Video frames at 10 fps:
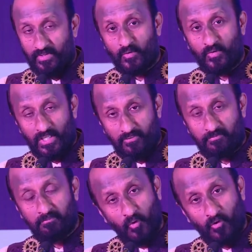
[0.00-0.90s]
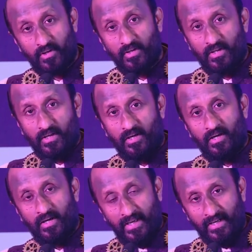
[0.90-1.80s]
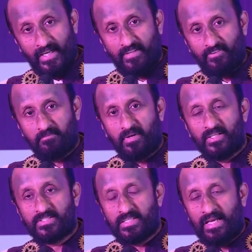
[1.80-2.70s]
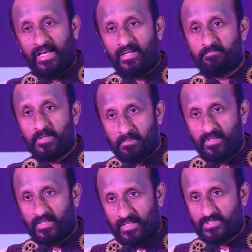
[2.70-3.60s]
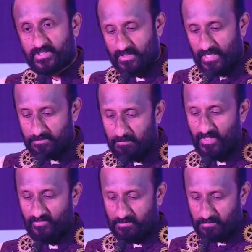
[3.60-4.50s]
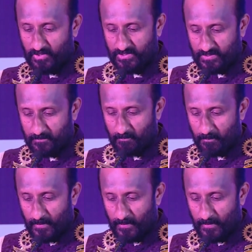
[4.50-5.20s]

We are going to give more N95 masks and PPE kits as part of that project.